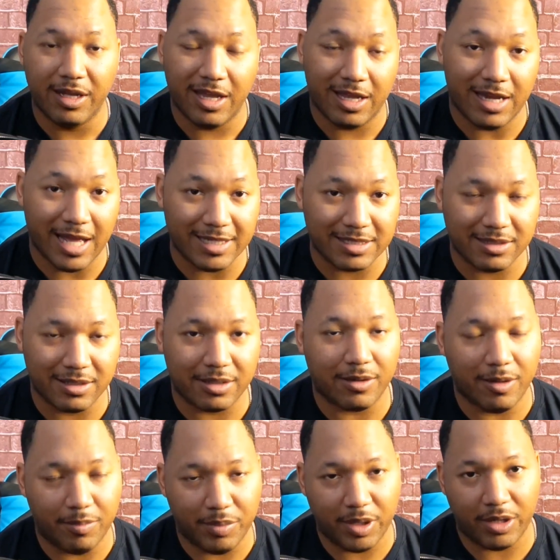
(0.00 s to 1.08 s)
And that's going
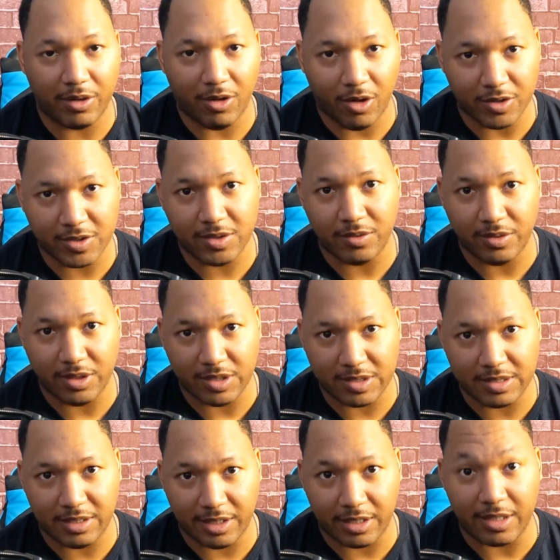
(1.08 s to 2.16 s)
to appear also in
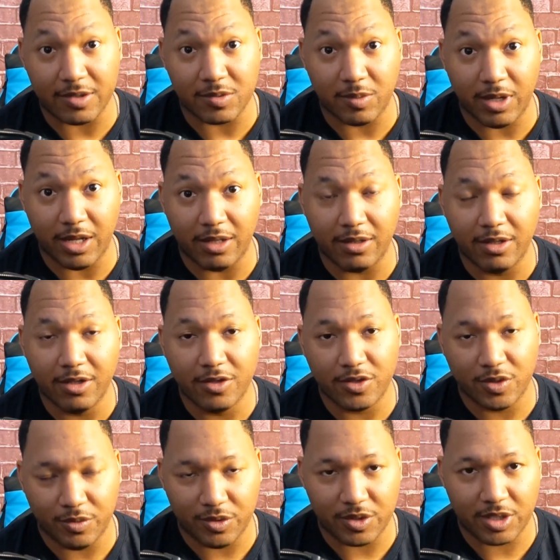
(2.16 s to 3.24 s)
this link as well.
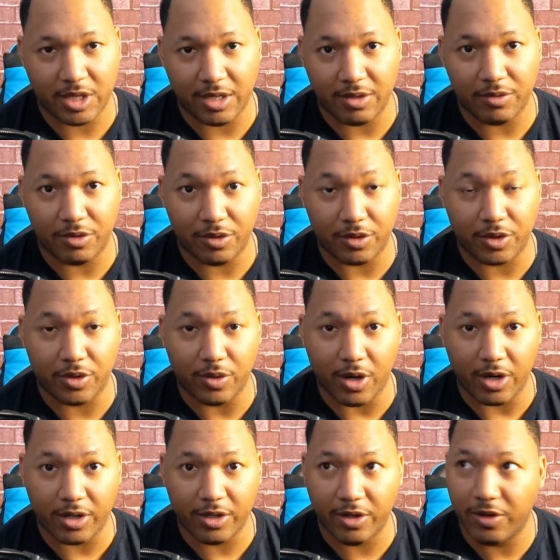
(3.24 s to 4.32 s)
So when you scan it with your
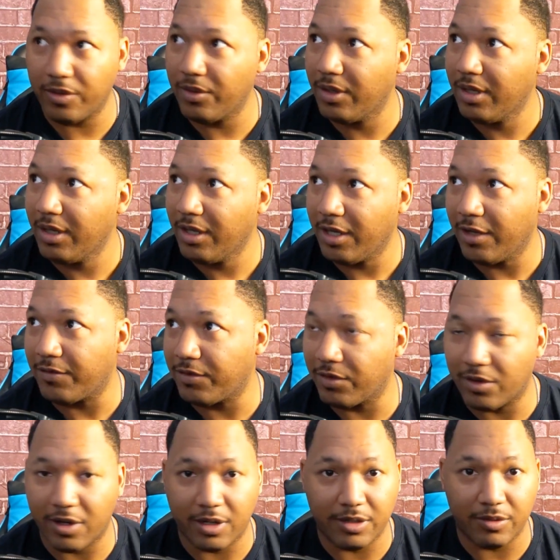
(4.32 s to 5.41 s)
QR code, if you're